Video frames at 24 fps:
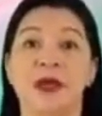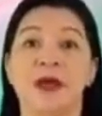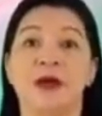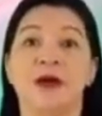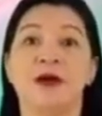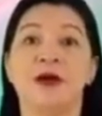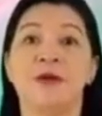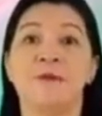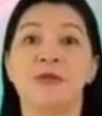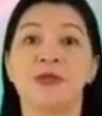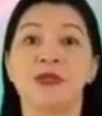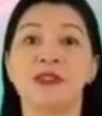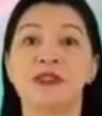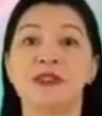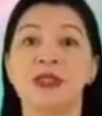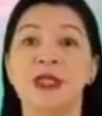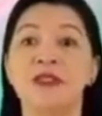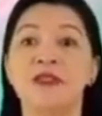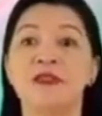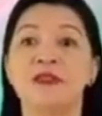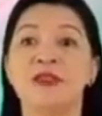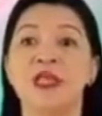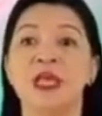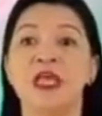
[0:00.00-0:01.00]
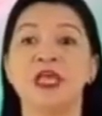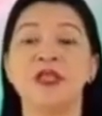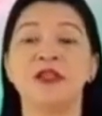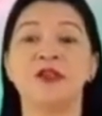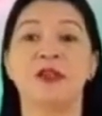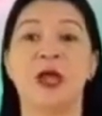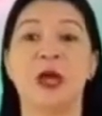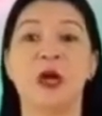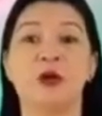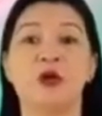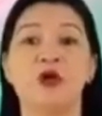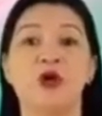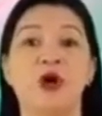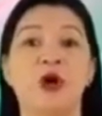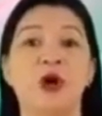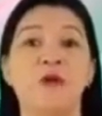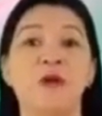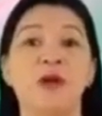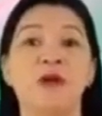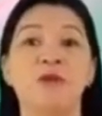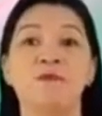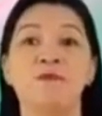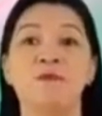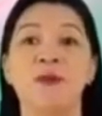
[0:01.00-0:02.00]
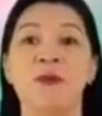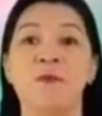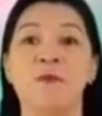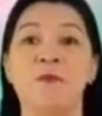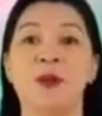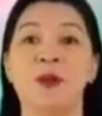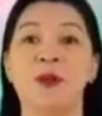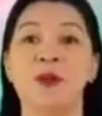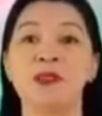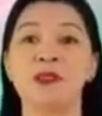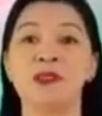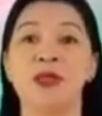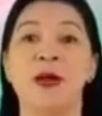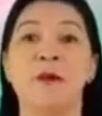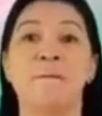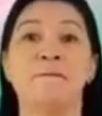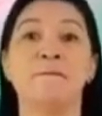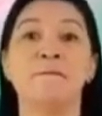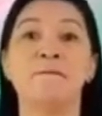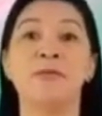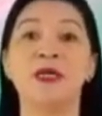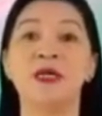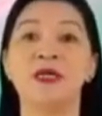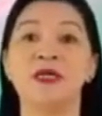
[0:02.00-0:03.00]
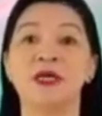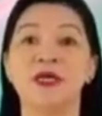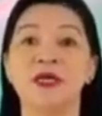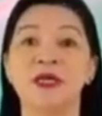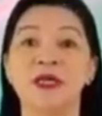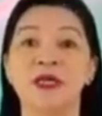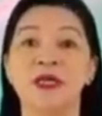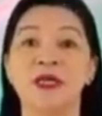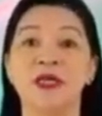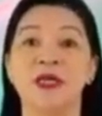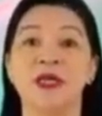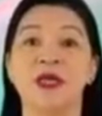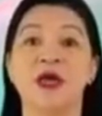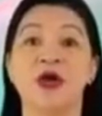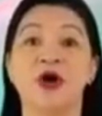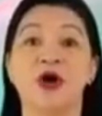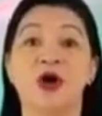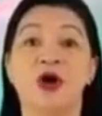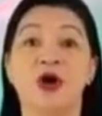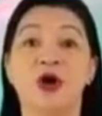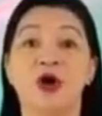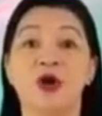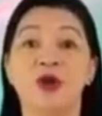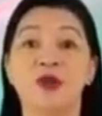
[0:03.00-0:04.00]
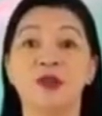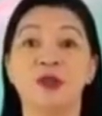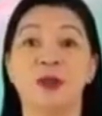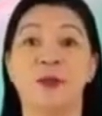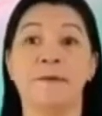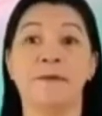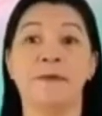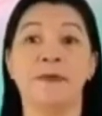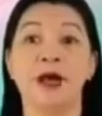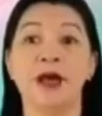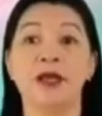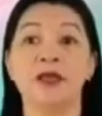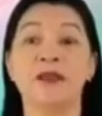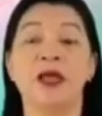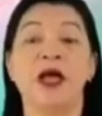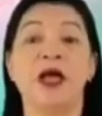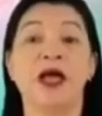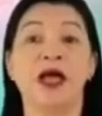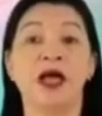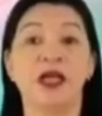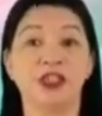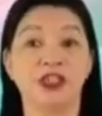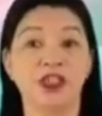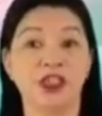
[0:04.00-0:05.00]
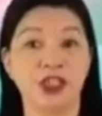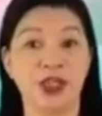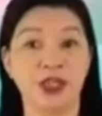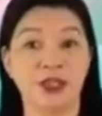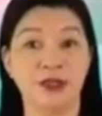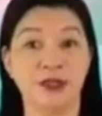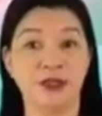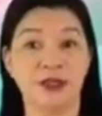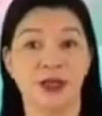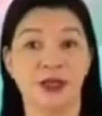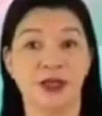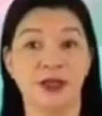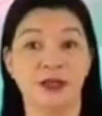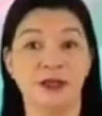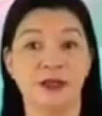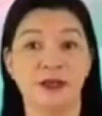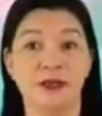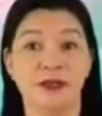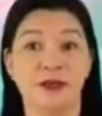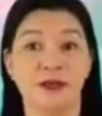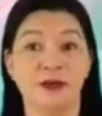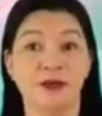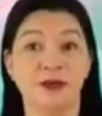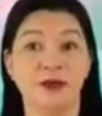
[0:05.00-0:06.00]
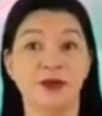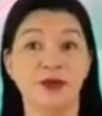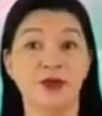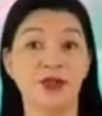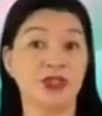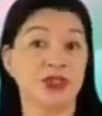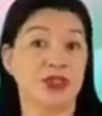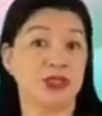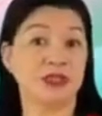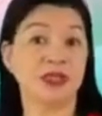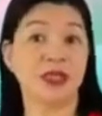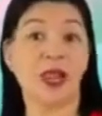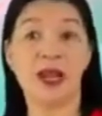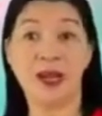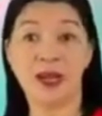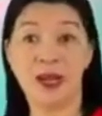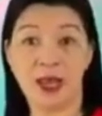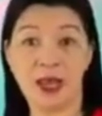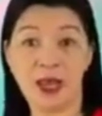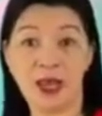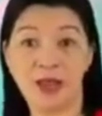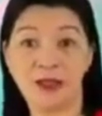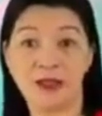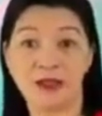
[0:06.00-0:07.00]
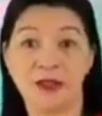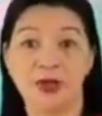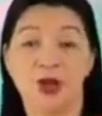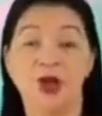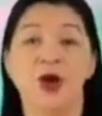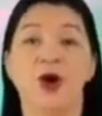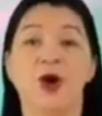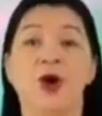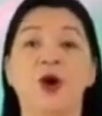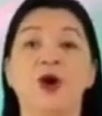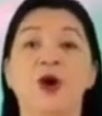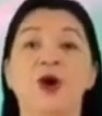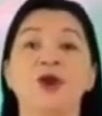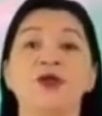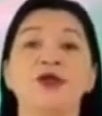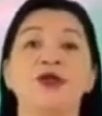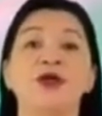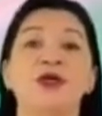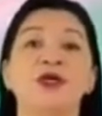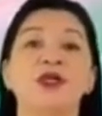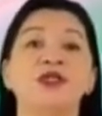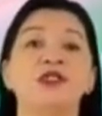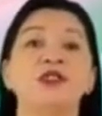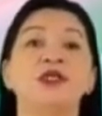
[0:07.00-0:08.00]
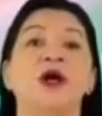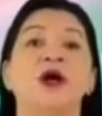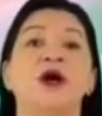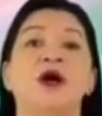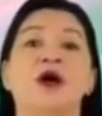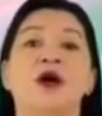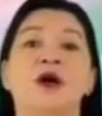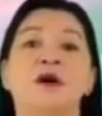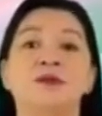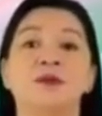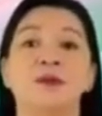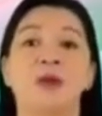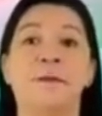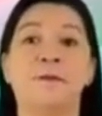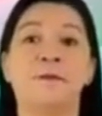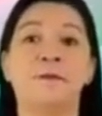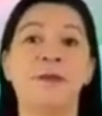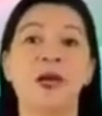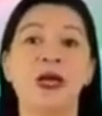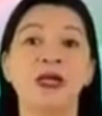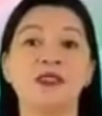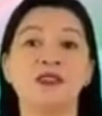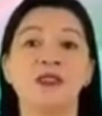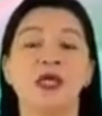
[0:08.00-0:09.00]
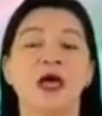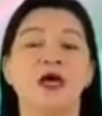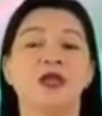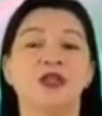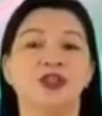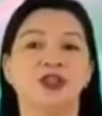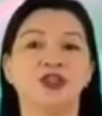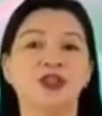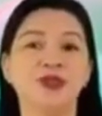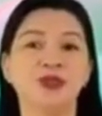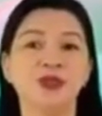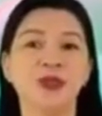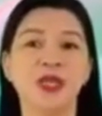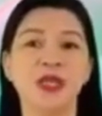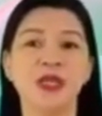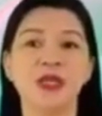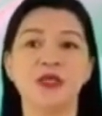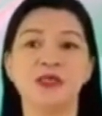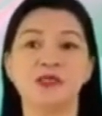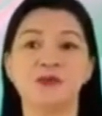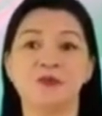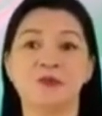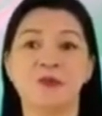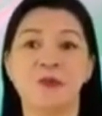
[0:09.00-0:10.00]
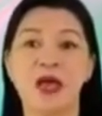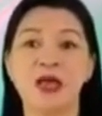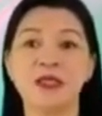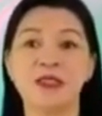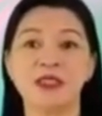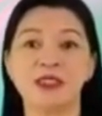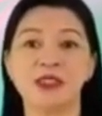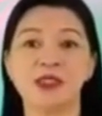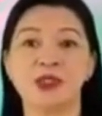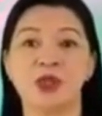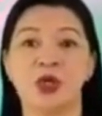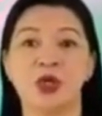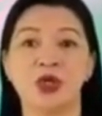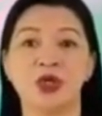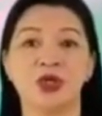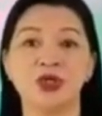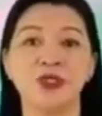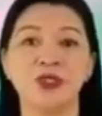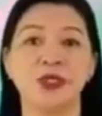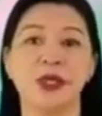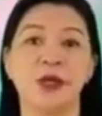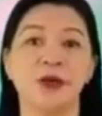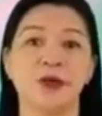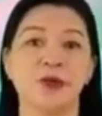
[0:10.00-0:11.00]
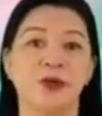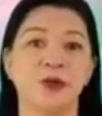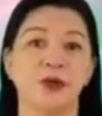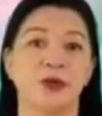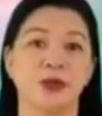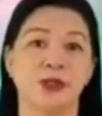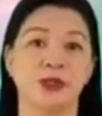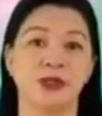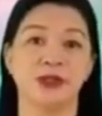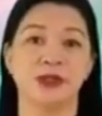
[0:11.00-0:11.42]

representing the common people's mockery on the bad hacienda, which is land owners of the past during Spanish colonial rule.